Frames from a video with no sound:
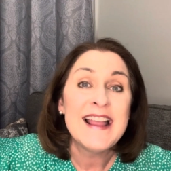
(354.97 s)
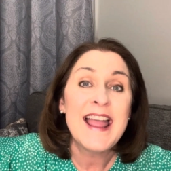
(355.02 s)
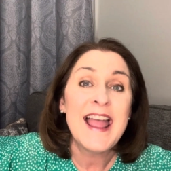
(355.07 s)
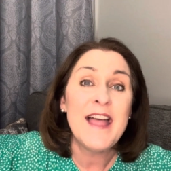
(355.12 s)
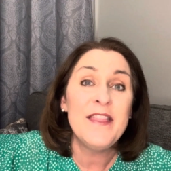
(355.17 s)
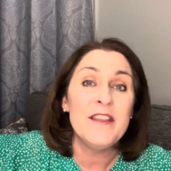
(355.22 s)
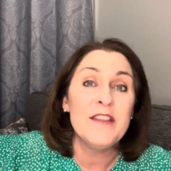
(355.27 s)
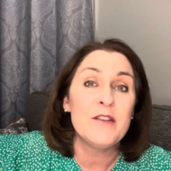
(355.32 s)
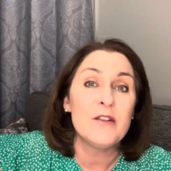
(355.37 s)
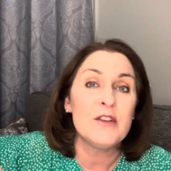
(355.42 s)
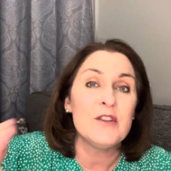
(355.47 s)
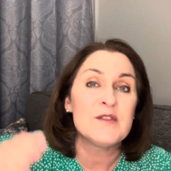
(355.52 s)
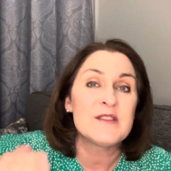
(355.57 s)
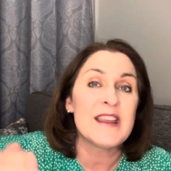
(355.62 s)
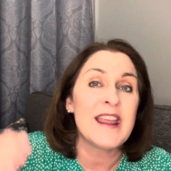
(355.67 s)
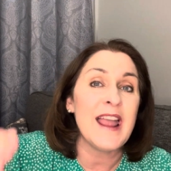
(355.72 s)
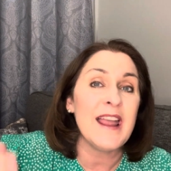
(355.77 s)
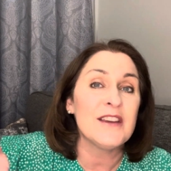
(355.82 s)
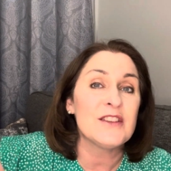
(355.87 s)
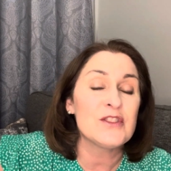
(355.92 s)
and then they're
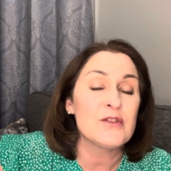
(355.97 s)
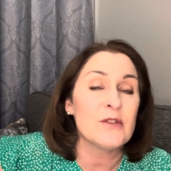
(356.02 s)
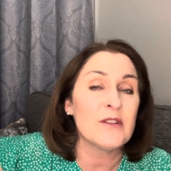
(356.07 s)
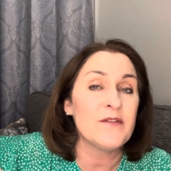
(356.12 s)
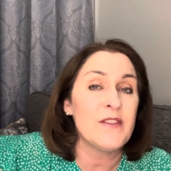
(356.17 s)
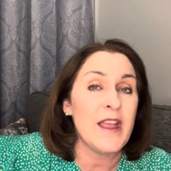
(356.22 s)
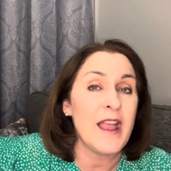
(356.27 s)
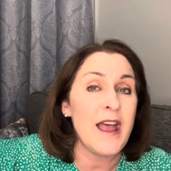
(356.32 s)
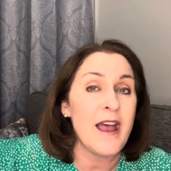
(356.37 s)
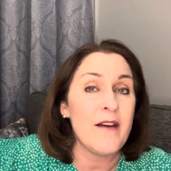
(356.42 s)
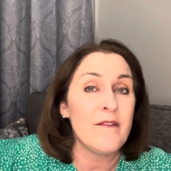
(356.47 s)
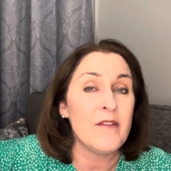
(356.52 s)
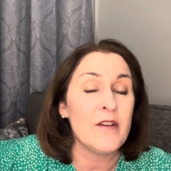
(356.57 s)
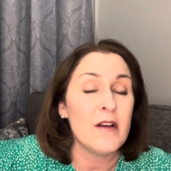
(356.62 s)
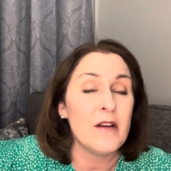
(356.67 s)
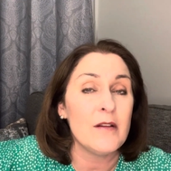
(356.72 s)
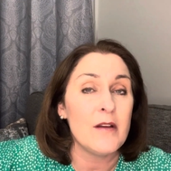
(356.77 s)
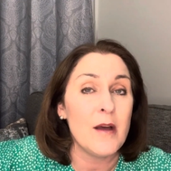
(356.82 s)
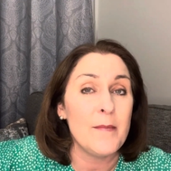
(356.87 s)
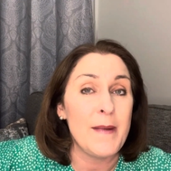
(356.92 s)
using extra if they have
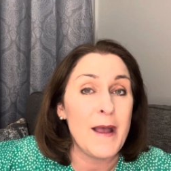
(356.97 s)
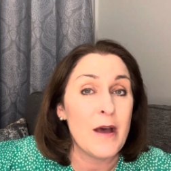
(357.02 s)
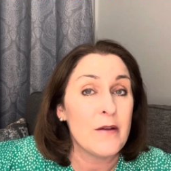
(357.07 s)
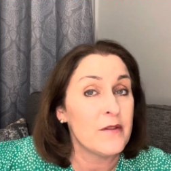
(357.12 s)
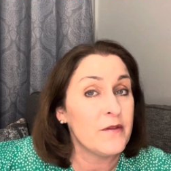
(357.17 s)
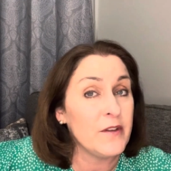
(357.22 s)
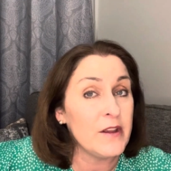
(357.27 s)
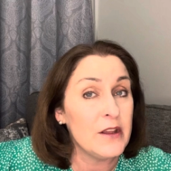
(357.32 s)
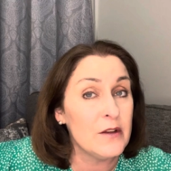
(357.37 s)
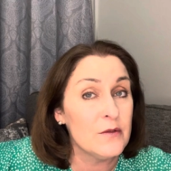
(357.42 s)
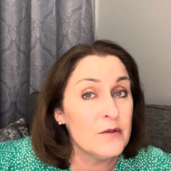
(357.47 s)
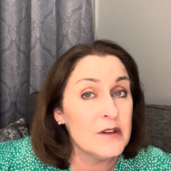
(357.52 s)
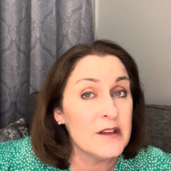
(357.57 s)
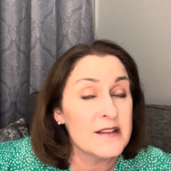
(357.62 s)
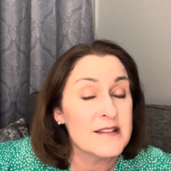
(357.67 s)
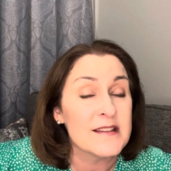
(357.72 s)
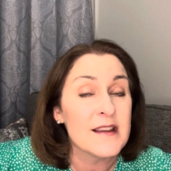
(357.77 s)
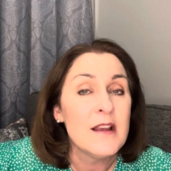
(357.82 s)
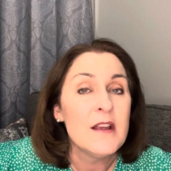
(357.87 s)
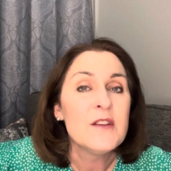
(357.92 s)
a bout of
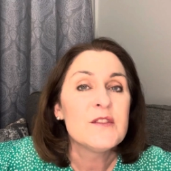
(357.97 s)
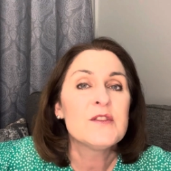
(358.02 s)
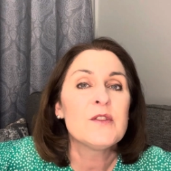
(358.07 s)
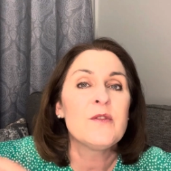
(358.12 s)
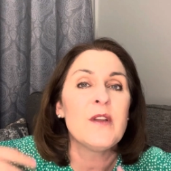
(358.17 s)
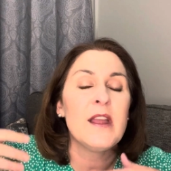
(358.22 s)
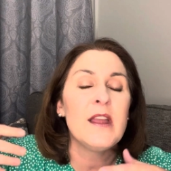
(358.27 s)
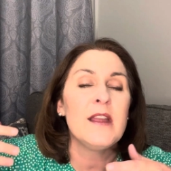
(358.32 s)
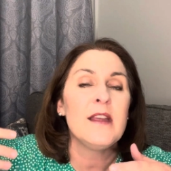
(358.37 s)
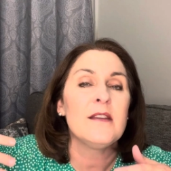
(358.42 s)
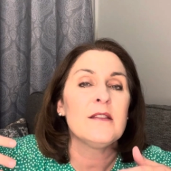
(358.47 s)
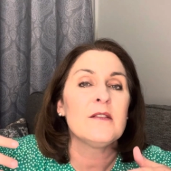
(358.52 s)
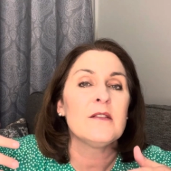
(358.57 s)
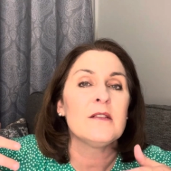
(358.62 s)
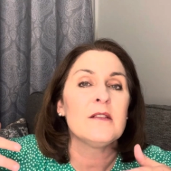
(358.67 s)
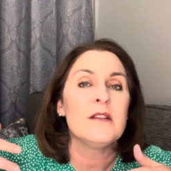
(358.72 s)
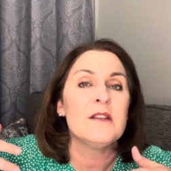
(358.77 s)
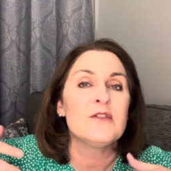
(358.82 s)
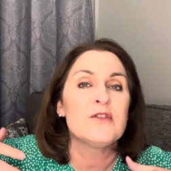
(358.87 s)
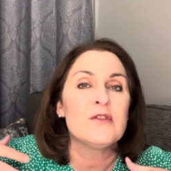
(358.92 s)
illness. So
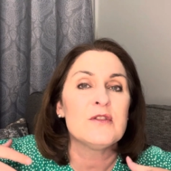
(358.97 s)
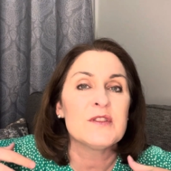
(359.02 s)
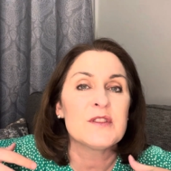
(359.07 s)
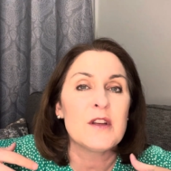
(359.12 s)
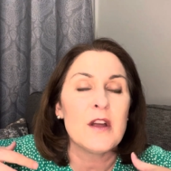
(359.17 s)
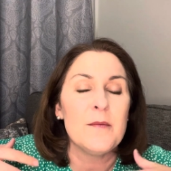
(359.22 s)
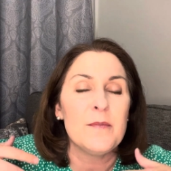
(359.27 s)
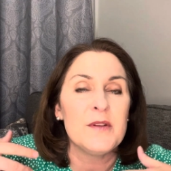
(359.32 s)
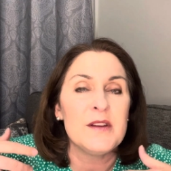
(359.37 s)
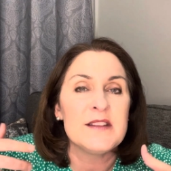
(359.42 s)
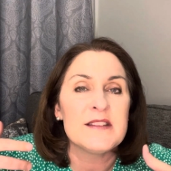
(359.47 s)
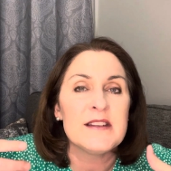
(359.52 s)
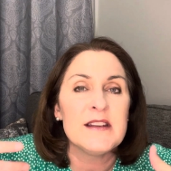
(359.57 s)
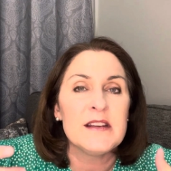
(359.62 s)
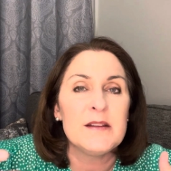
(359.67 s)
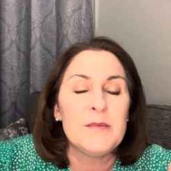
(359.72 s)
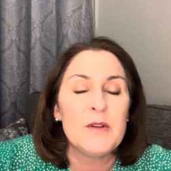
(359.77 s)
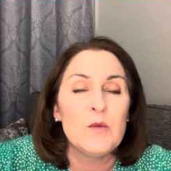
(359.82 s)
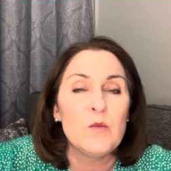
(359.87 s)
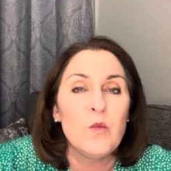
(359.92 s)
the insurance companies need
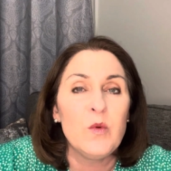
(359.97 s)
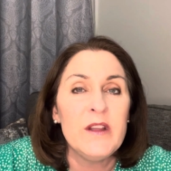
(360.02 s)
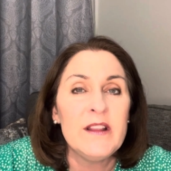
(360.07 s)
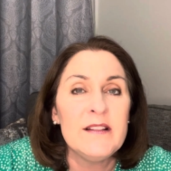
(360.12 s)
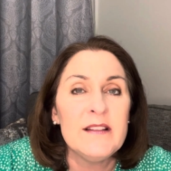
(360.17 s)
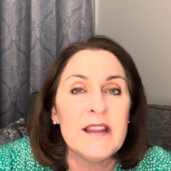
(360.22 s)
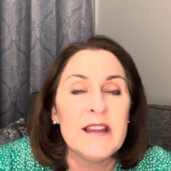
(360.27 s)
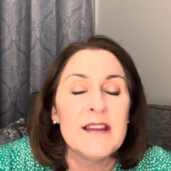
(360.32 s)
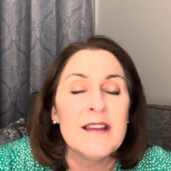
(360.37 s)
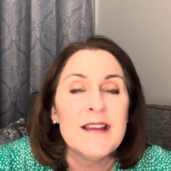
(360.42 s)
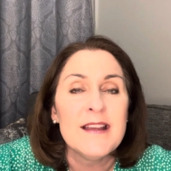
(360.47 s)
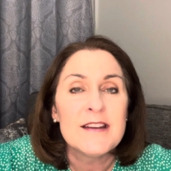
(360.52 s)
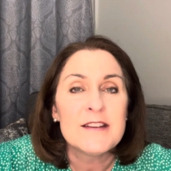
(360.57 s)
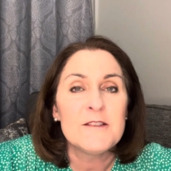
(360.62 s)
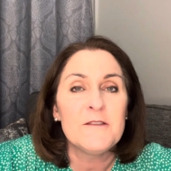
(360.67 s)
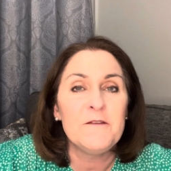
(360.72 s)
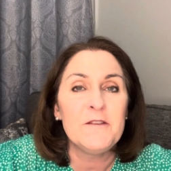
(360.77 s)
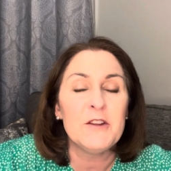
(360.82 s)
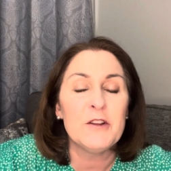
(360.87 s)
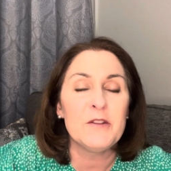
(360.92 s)
to be willing
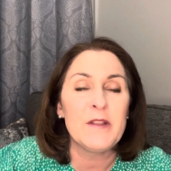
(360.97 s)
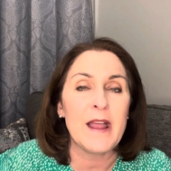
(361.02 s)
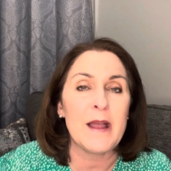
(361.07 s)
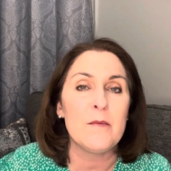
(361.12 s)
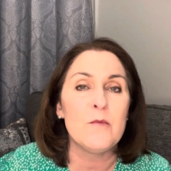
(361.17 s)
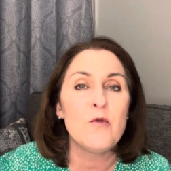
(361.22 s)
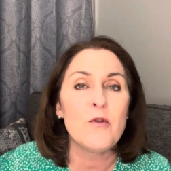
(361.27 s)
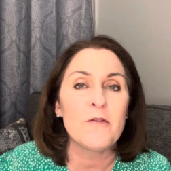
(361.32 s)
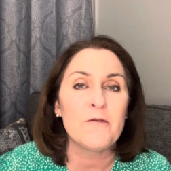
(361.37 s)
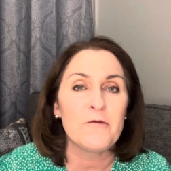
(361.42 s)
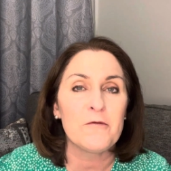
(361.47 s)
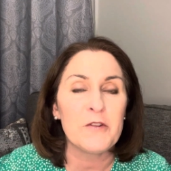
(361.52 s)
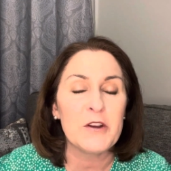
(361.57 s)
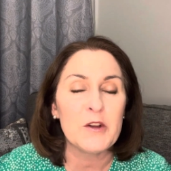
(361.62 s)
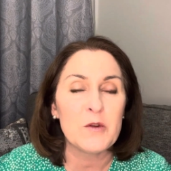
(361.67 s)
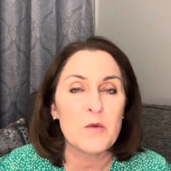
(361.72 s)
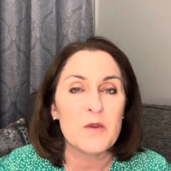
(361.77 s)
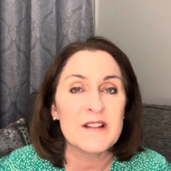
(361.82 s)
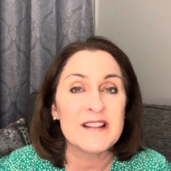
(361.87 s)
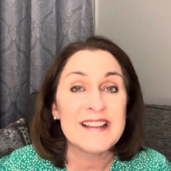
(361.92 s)
to fill that more
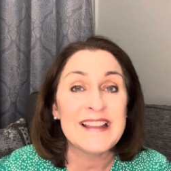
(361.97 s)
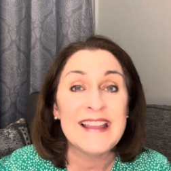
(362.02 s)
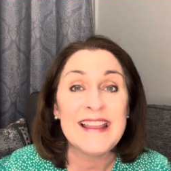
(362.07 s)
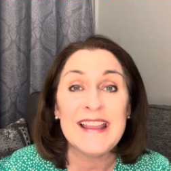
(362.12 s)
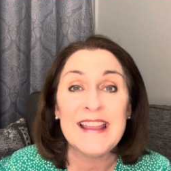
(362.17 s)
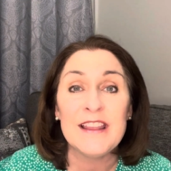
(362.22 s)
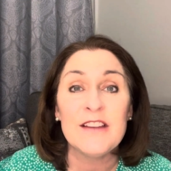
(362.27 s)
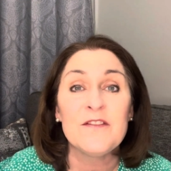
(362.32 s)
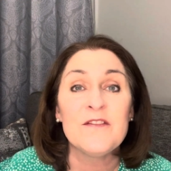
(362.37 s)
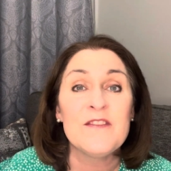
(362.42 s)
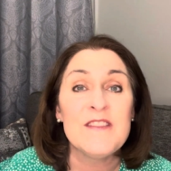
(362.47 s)
frequently if